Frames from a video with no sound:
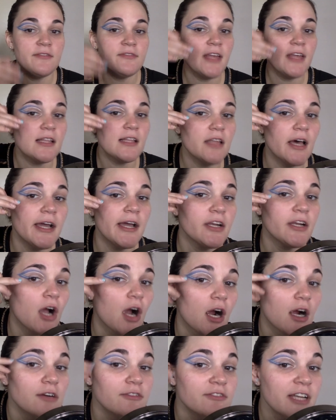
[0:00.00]
that line
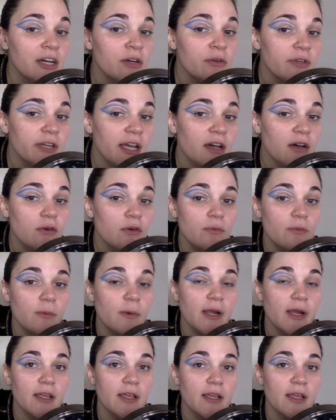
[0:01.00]
carved out now
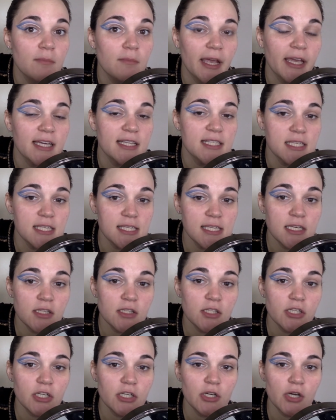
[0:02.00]
with my
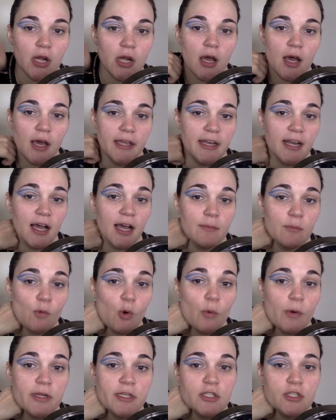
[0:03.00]
concealer, and I'm
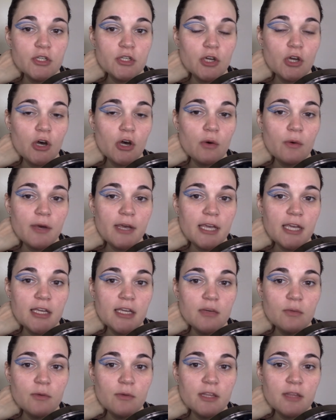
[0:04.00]
going to go
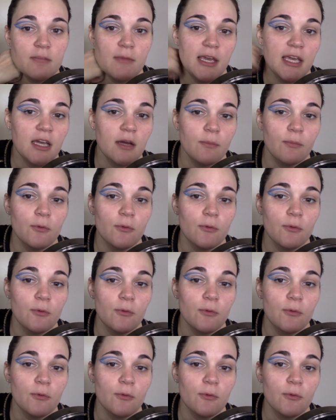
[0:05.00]
in with makeup